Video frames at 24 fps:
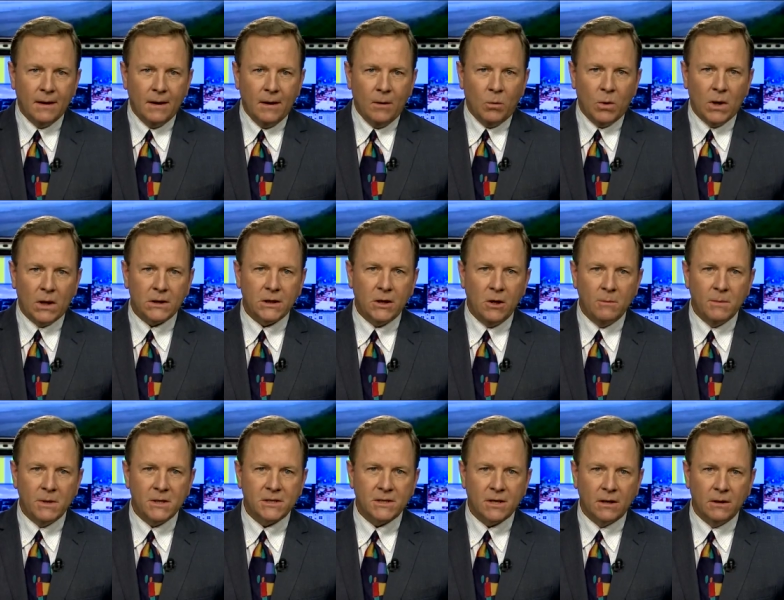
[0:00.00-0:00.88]
well,
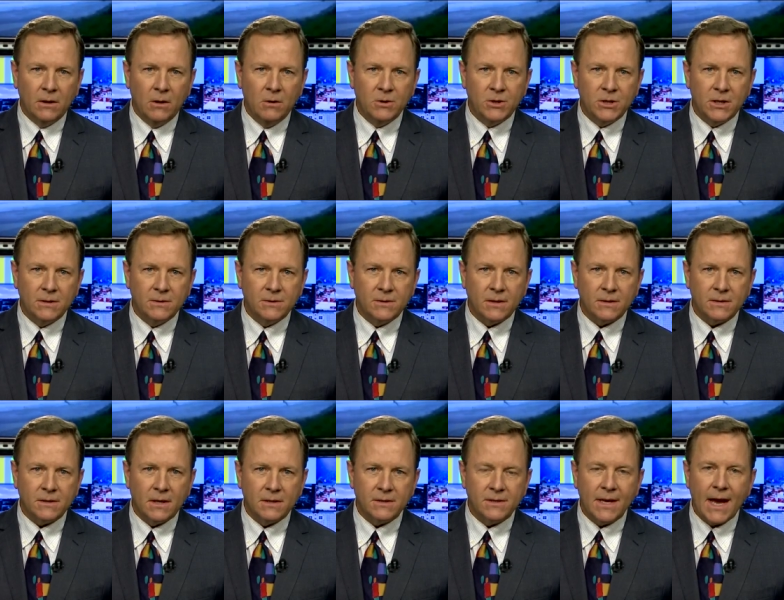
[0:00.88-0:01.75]
Human
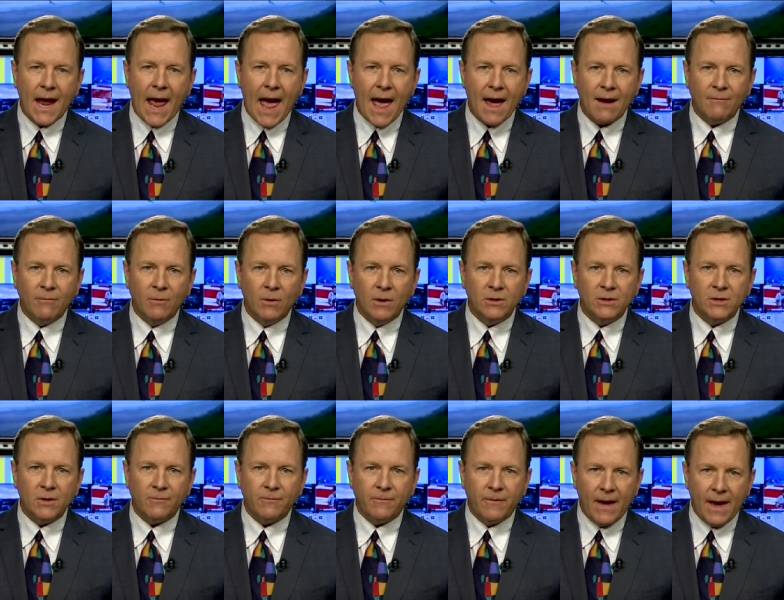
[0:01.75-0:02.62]
Solutions says the
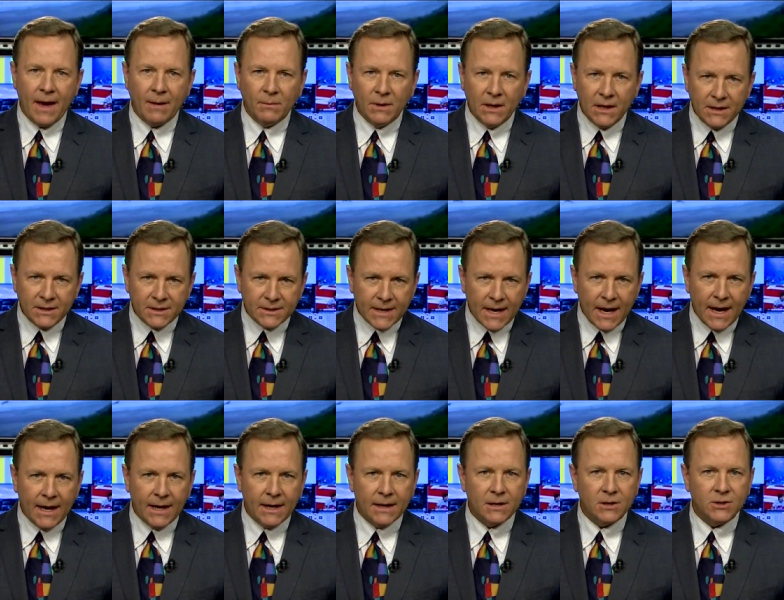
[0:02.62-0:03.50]
average family
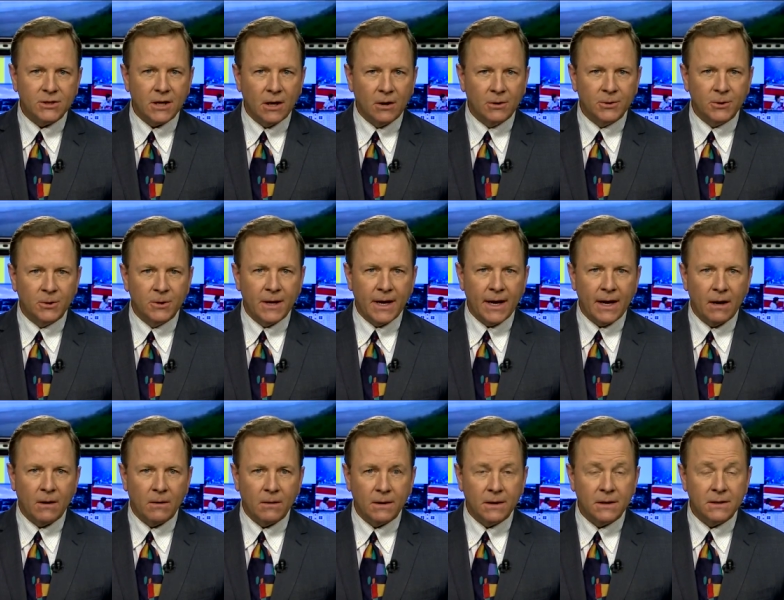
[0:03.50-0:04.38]
stay in a shelter
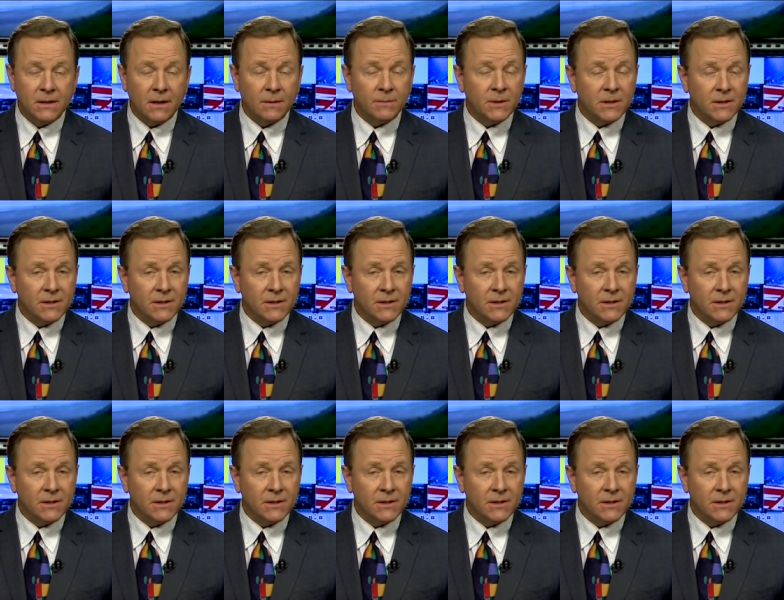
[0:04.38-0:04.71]
now is up to